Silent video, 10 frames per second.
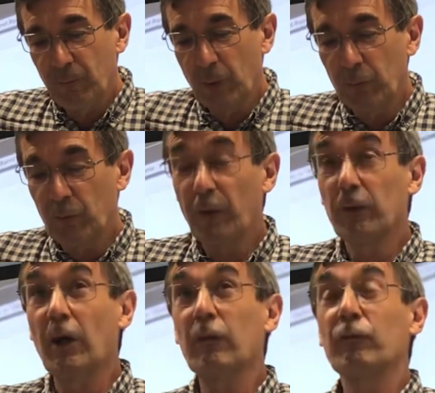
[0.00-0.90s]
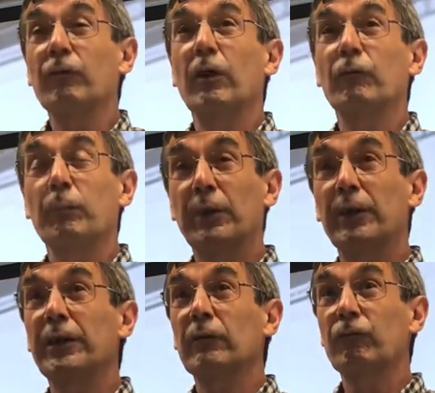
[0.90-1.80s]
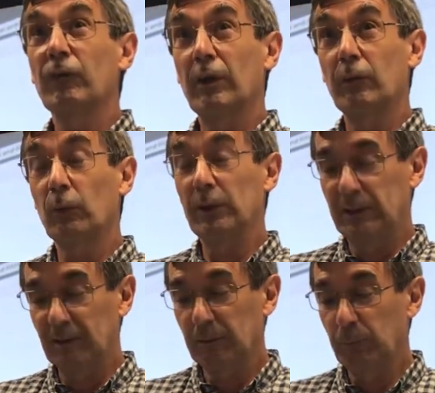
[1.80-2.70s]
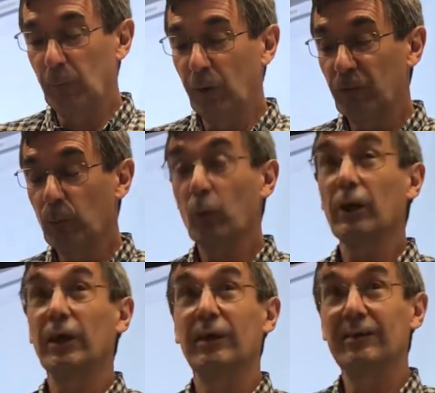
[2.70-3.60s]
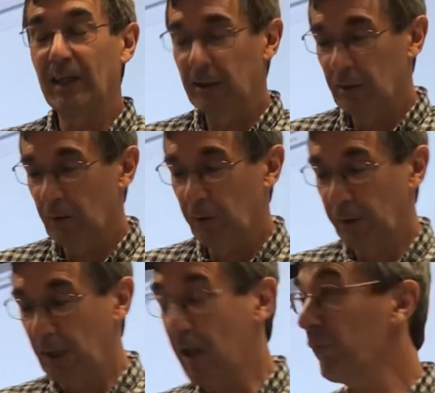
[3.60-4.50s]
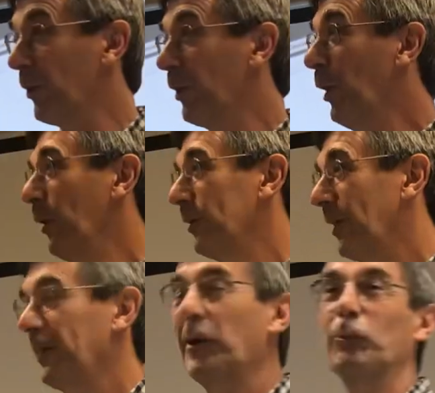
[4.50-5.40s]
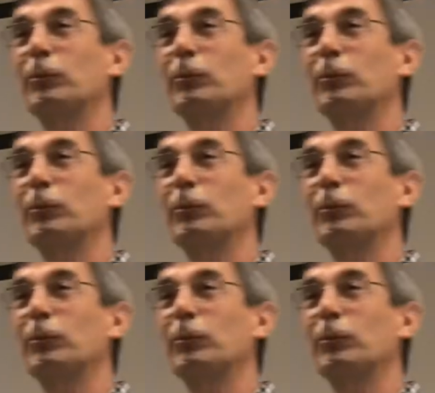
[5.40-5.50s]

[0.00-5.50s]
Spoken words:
wonderful photograph of the building of Woolwich's Morris Walk estate on the cover. I'd hope